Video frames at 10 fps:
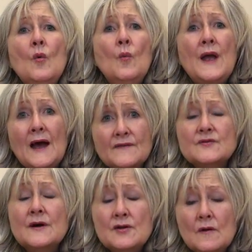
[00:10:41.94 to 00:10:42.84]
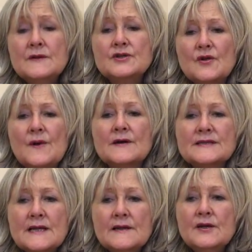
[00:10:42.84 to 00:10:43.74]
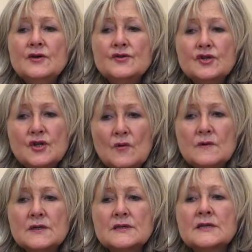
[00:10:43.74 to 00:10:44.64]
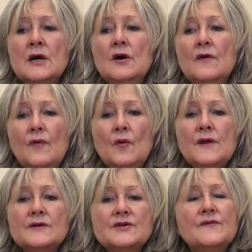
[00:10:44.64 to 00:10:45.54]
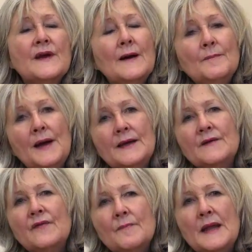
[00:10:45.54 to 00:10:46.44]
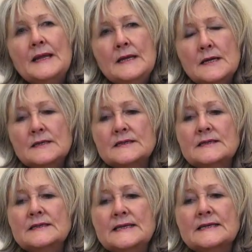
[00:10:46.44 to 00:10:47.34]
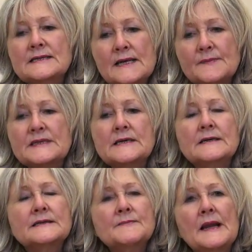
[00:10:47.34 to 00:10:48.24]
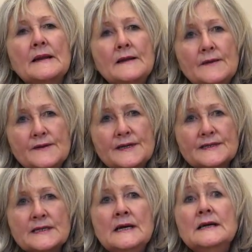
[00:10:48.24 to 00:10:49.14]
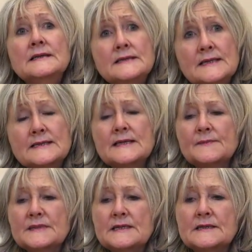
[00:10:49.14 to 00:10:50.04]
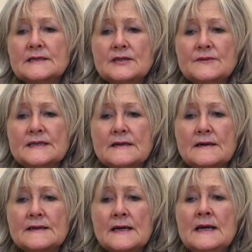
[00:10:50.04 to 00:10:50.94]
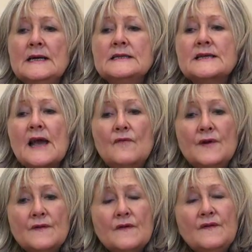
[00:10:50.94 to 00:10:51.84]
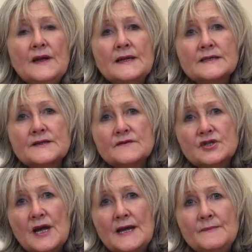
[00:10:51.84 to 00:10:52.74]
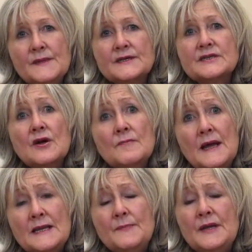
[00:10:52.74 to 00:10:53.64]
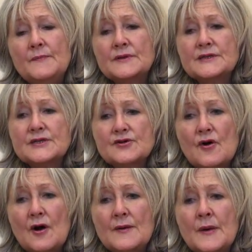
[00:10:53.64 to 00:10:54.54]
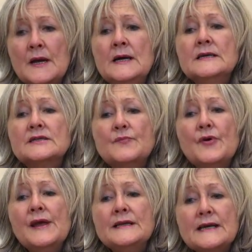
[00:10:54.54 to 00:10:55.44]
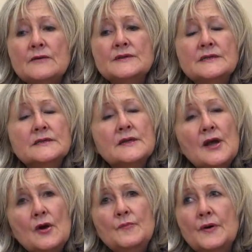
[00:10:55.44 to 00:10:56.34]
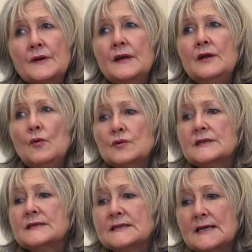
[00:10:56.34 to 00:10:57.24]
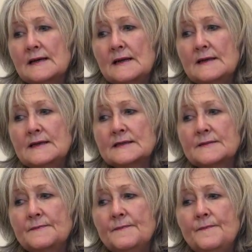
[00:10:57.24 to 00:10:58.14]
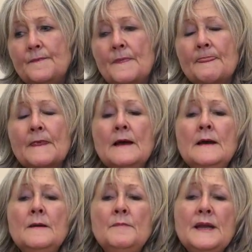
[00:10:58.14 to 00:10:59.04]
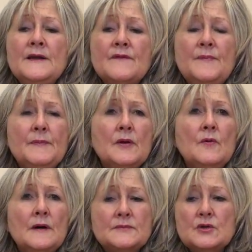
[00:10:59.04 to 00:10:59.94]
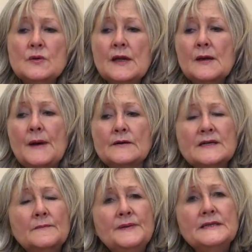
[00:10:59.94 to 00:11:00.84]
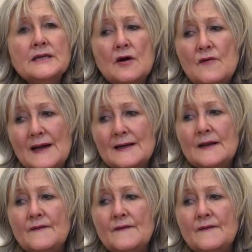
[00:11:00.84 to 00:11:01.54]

we have to acknowledge that we are standing on the shoulders of all those who've campaigned for many years to destigmatise mental illness and destigmatise suicide, to get rid of the feelings of shame that so many people describe, to bring it out into the open in order to tackle it. Many of the people who I'm talking about have been directly